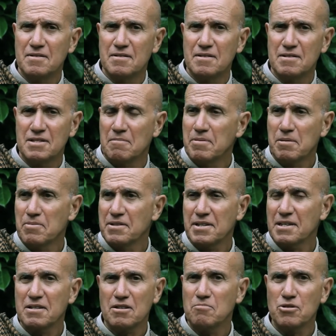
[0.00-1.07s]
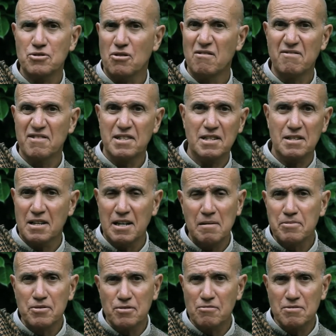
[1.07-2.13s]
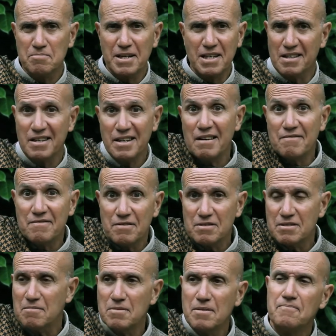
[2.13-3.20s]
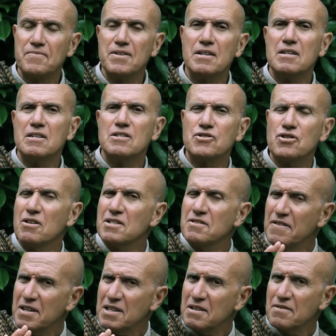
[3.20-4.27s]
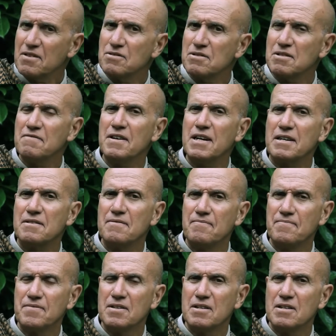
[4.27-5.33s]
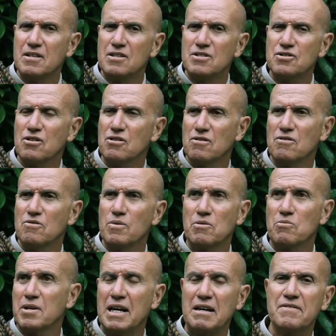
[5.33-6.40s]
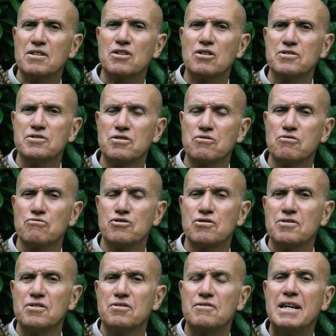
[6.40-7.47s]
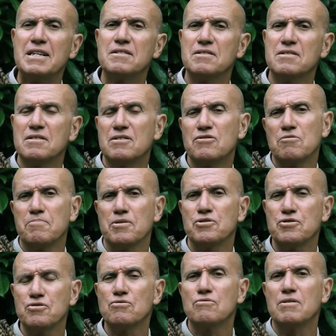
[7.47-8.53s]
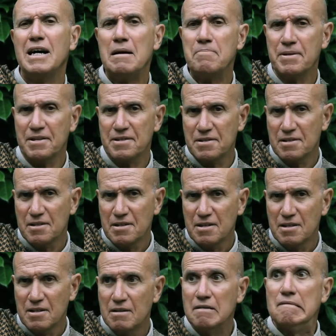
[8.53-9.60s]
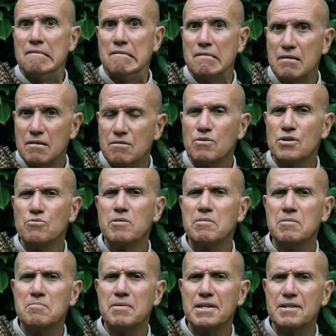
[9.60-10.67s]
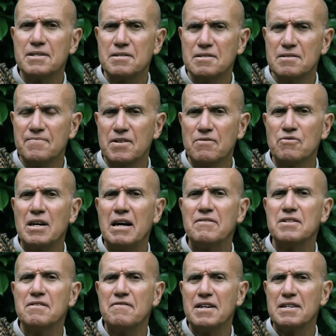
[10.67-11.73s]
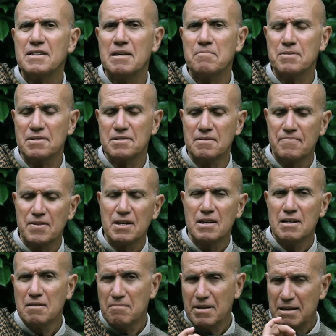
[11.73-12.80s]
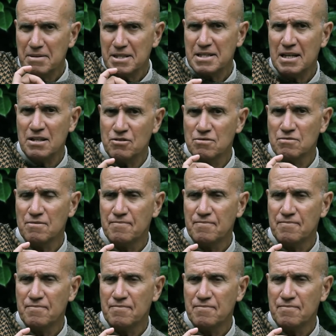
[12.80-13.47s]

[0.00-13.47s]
Some people think that the most awful thing that happened to you is being in love, for them. So it's very difficult to define. So when we have in a constitution the right to pursue happiness, what do we mean by this? If we haven't defined happiness, but let me tell you